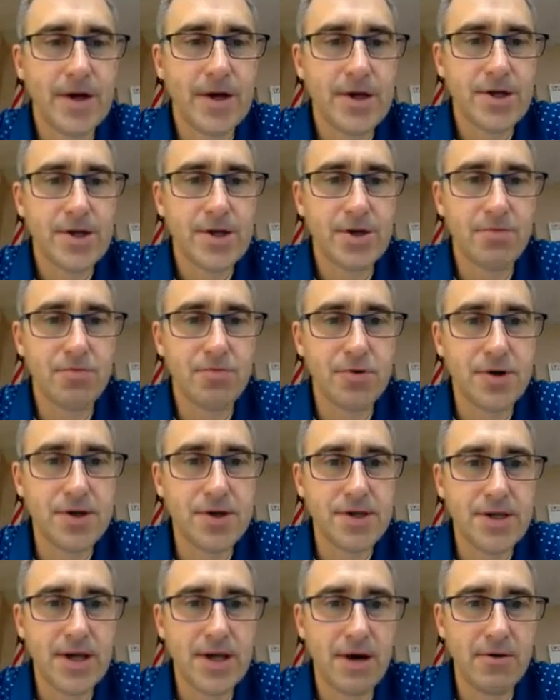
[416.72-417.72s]
So
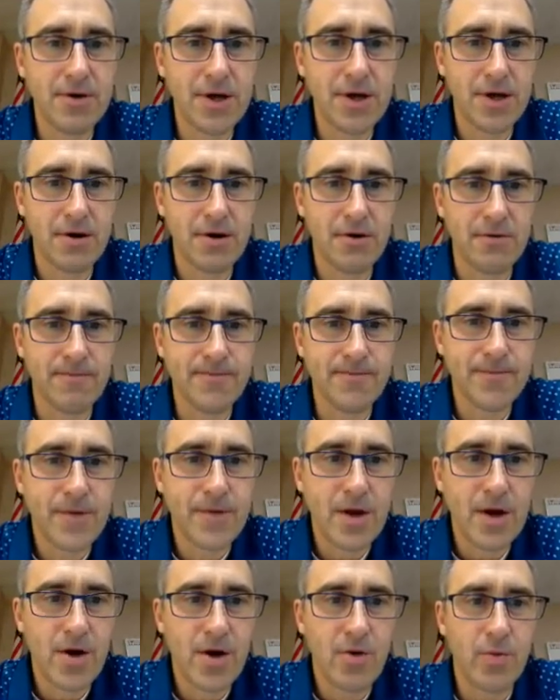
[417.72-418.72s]
please, down here,
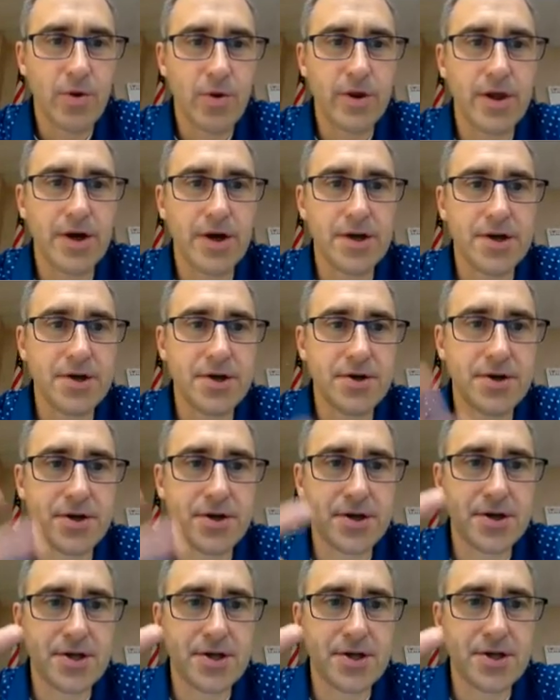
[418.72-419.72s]
we'd like you to
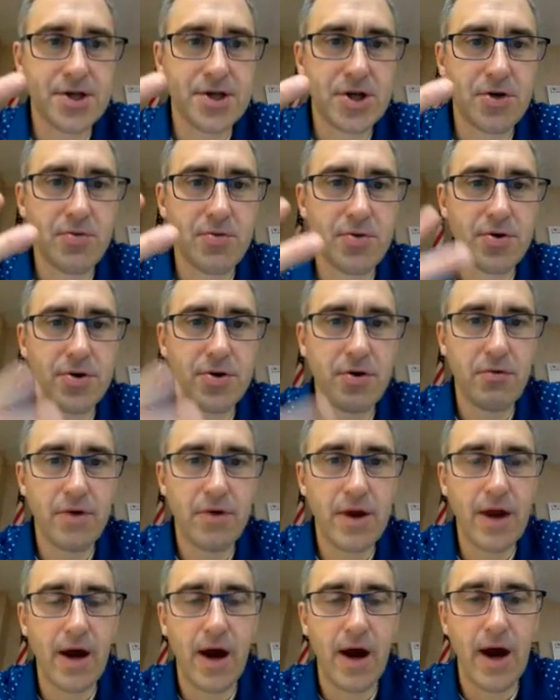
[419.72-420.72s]
list 2 or
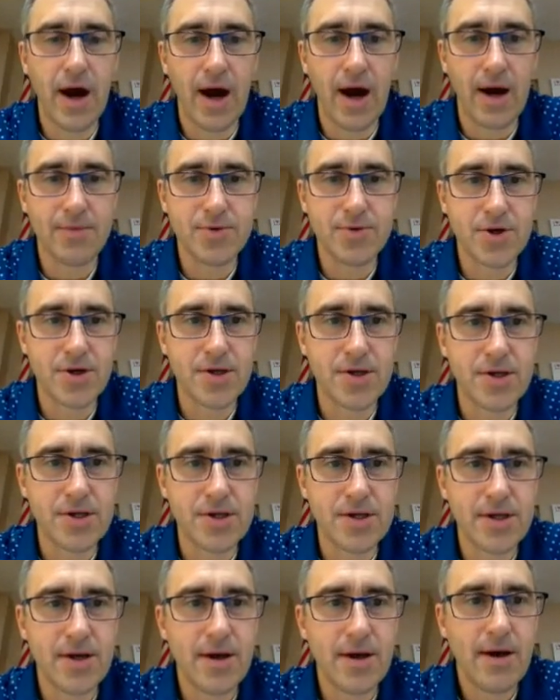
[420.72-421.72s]
3
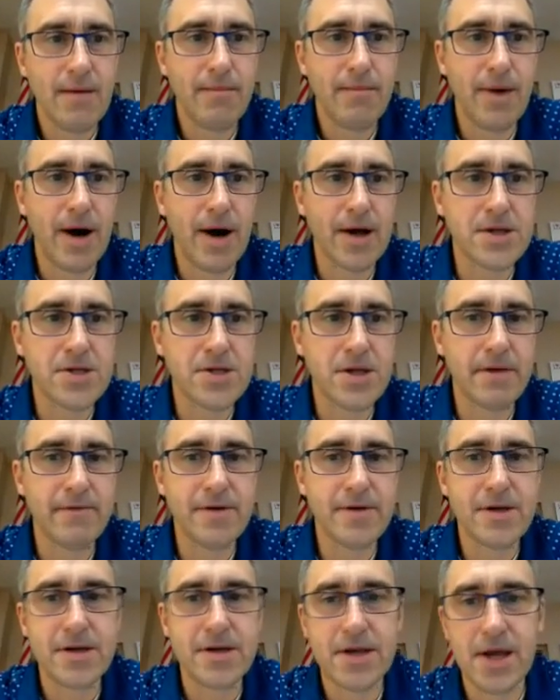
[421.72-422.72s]
options,
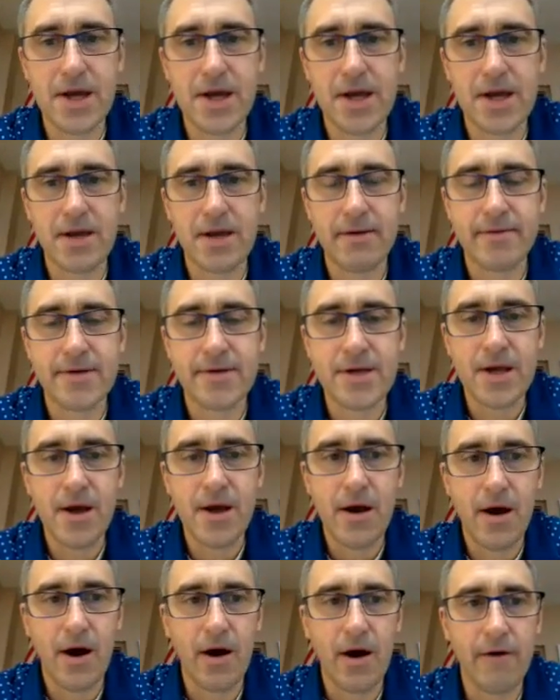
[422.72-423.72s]
positives and negatives,
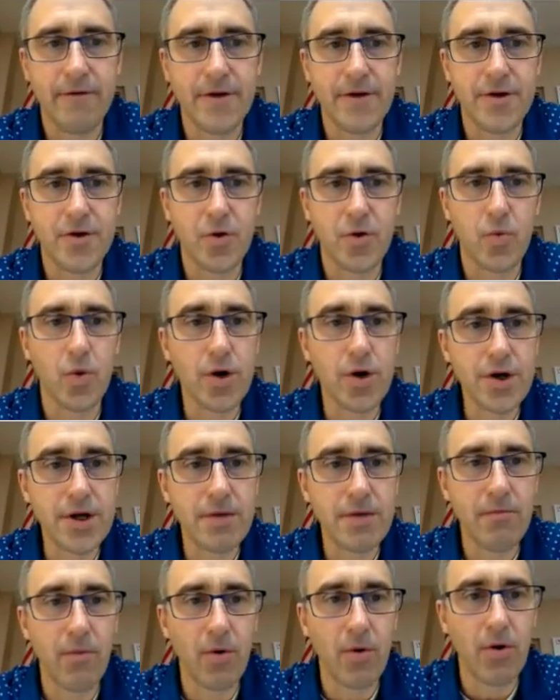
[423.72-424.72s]
of either
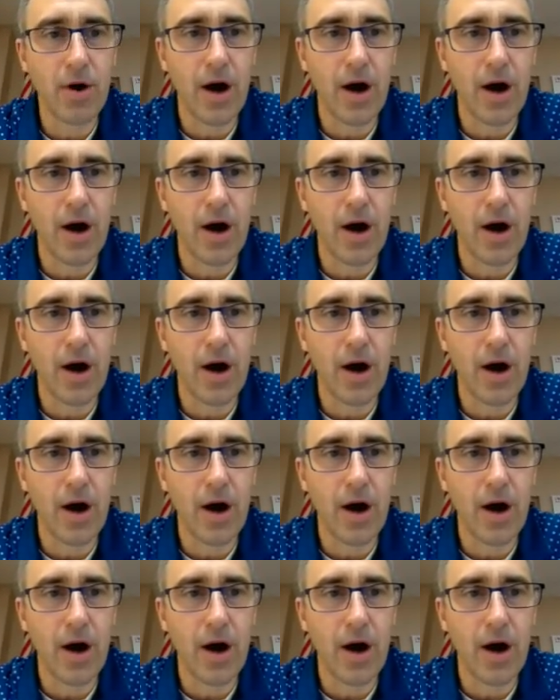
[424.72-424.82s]
working more